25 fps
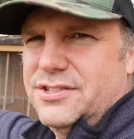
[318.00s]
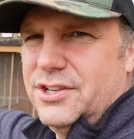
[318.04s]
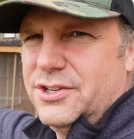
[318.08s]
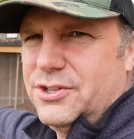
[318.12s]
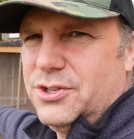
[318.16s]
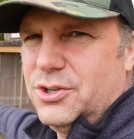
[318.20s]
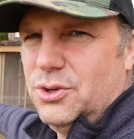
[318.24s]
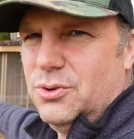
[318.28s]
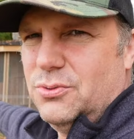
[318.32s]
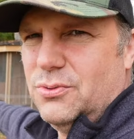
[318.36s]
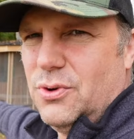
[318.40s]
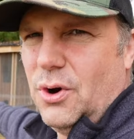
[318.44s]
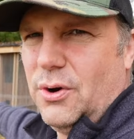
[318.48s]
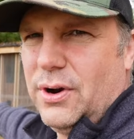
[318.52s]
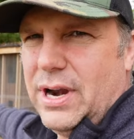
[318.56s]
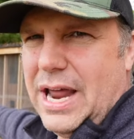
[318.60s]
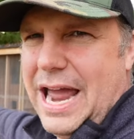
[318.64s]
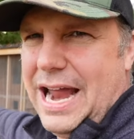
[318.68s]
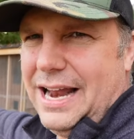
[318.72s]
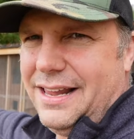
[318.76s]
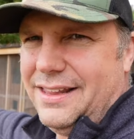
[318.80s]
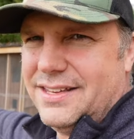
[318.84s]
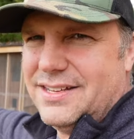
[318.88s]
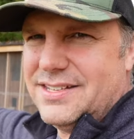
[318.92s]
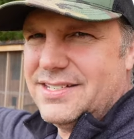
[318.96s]
the two Rhode
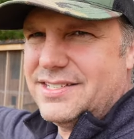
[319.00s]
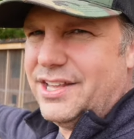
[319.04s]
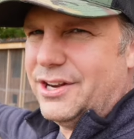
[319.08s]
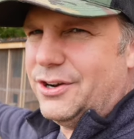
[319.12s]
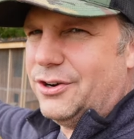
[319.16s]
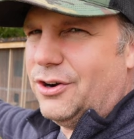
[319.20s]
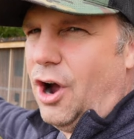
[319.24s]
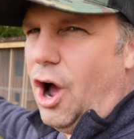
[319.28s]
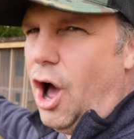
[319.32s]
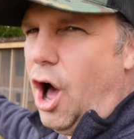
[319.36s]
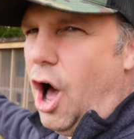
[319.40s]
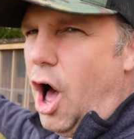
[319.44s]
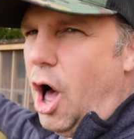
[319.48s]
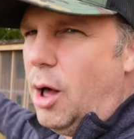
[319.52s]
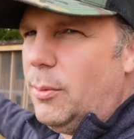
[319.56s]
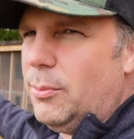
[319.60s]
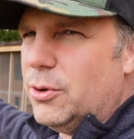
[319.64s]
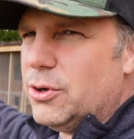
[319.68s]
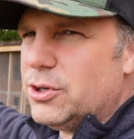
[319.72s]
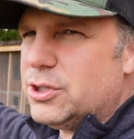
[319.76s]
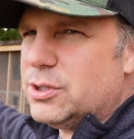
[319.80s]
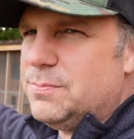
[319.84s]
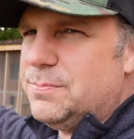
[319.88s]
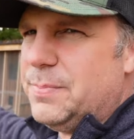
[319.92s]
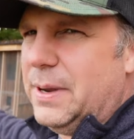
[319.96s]
Islands that are
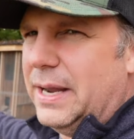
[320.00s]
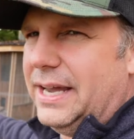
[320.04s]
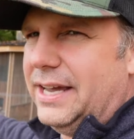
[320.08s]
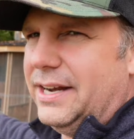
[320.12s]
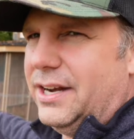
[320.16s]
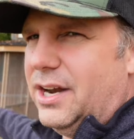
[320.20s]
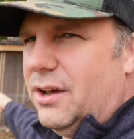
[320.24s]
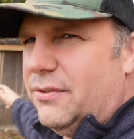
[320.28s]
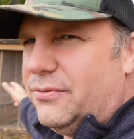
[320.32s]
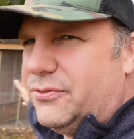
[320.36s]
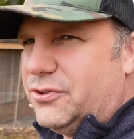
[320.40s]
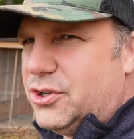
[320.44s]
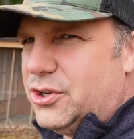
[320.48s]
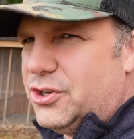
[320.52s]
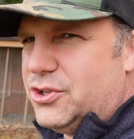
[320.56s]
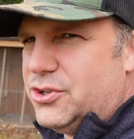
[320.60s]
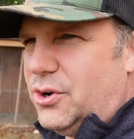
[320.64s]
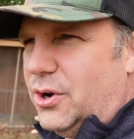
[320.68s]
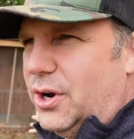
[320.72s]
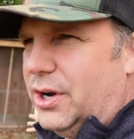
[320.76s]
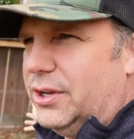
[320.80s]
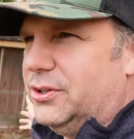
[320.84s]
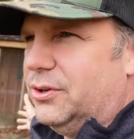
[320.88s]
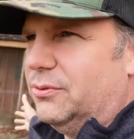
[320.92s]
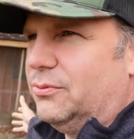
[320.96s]
almost big enough to
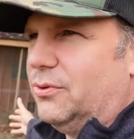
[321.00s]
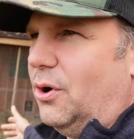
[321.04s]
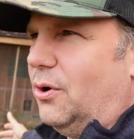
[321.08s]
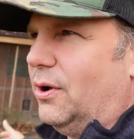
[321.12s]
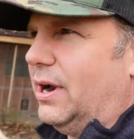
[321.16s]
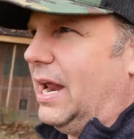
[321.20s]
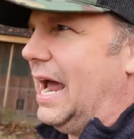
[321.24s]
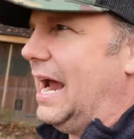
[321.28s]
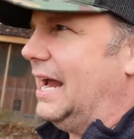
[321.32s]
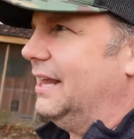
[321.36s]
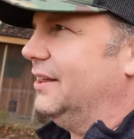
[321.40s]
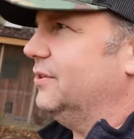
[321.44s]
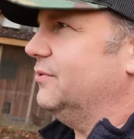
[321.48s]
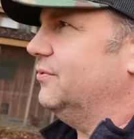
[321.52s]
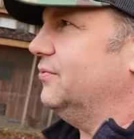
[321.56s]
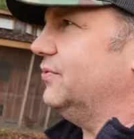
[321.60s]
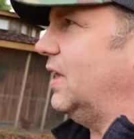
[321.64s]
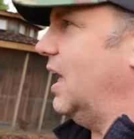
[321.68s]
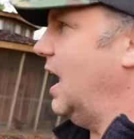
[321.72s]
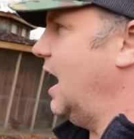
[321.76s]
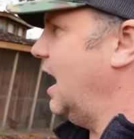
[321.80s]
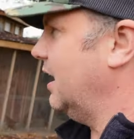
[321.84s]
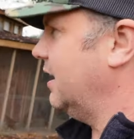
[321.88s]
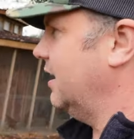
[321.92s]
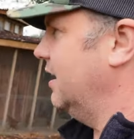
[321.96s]
join the Rhode Island
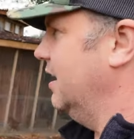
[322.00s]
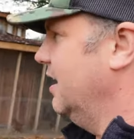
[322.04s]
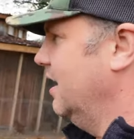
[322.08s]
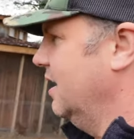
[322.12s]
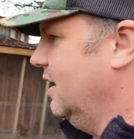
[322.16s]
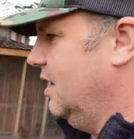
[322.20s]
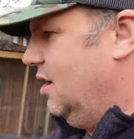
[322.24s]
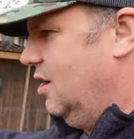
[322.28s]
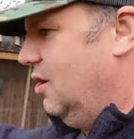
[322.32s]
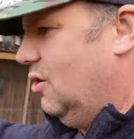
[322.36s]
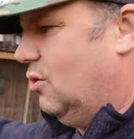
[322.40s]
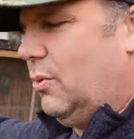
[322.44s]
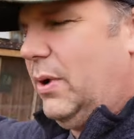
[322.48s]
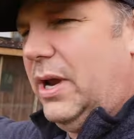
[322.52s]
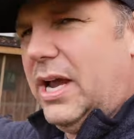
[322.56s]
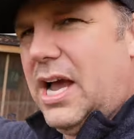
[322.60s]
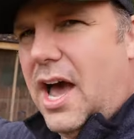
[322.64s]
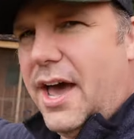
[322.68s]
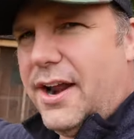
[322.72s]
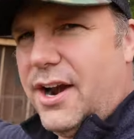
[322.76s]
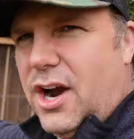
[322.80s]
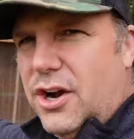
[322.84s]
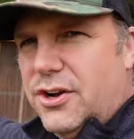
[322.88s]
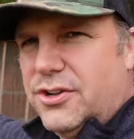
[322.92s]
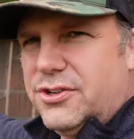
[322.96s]
flock. We
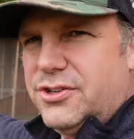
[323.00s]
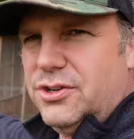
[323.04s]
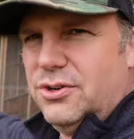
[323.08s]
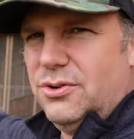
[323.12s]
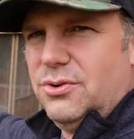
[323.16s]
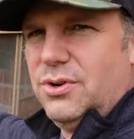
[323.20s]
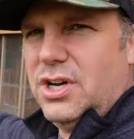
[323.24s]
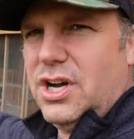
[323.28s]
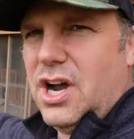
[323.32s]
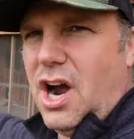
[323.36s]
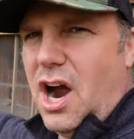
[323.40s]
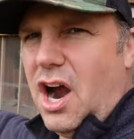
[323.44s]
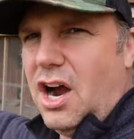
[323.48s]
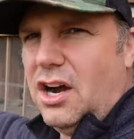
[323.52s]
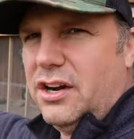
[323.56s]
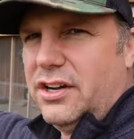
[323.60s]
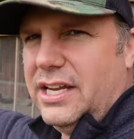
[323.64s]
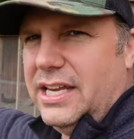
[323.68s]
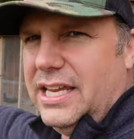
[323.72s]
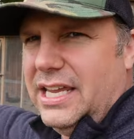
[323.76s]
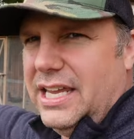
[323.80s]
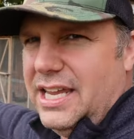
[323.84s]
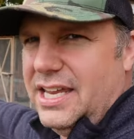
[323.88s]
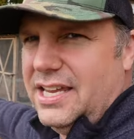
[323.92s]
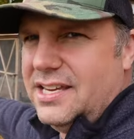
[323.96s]
got our two guard
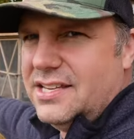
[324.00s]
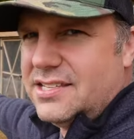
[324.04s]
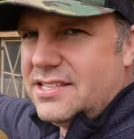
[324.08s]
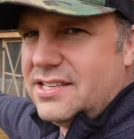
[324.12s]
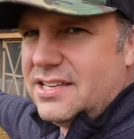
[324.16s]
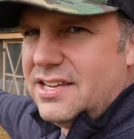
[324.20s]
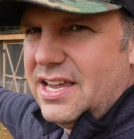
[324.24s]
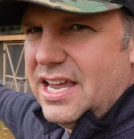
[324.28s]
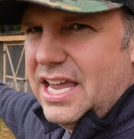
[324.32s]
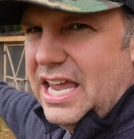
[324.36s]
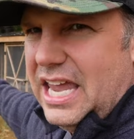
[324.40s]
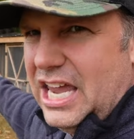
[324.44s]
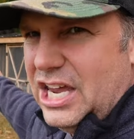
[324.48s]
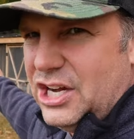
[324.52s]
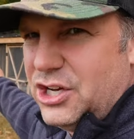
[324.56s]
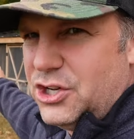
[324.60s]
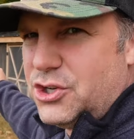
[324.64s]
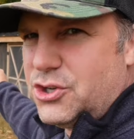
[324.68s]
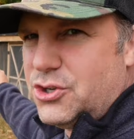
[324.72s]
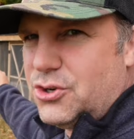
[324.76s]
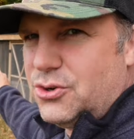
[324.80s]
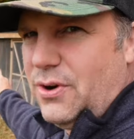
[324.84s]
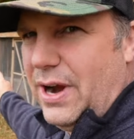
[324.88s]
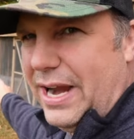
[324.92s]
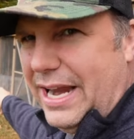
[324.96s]
geese in
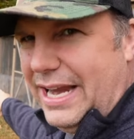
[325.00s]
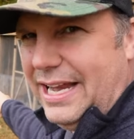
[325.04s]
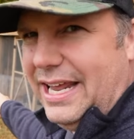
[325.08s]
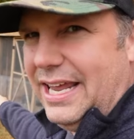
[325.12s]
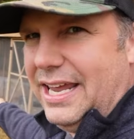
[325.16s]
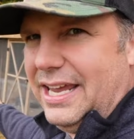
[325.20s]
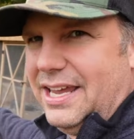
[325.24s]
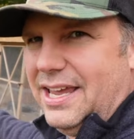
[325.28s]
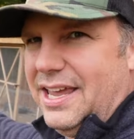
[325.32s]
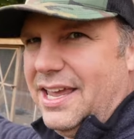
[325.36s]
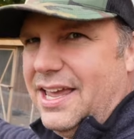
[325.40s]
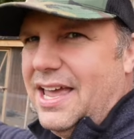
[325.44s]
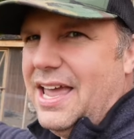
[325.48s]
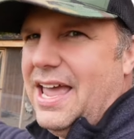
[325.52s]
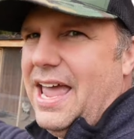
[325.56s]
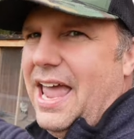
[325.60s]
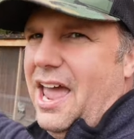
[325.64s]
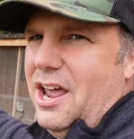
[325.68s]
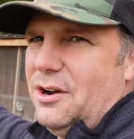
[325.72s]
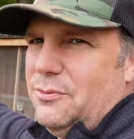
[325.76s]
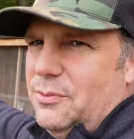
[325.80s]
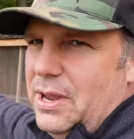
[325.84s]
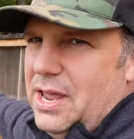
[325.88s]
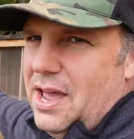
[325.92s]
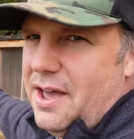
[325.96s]
training,
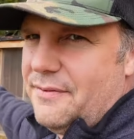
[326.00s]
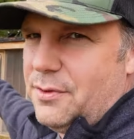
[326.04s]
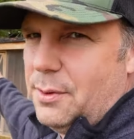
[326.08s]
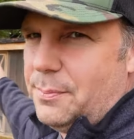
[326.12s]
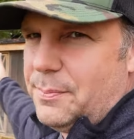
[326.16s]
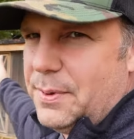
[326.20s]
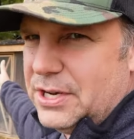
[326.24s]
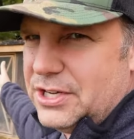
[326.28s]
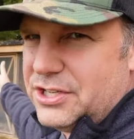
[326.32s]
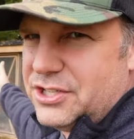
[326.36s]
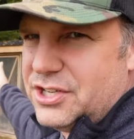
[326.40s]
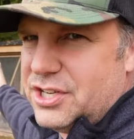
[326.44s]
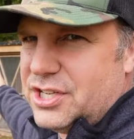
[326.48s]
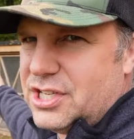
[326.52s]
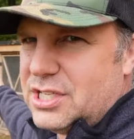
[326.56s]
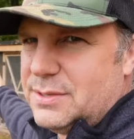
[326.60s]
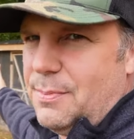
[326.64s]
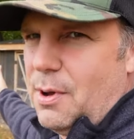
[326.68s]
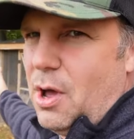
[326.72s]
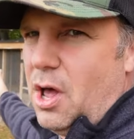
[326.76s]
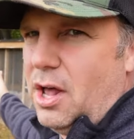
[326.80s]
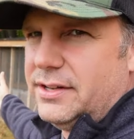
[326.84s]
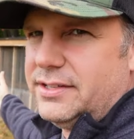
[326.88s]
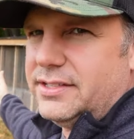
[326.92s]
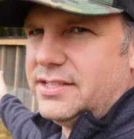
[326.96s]
and we have a bunch of
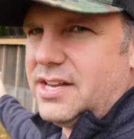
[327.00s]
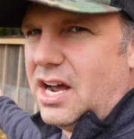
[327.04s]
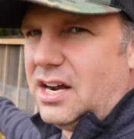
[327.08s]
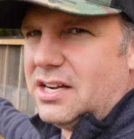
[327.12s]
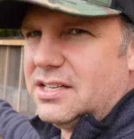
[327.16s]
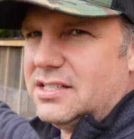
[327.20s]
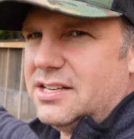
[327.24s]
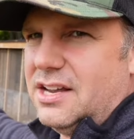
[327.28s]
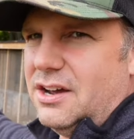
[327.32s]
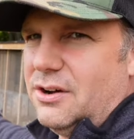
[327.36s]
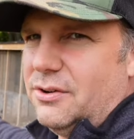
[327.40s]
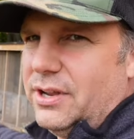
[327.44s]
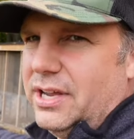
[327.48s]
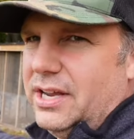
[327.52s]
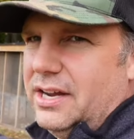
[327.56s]
small ducks out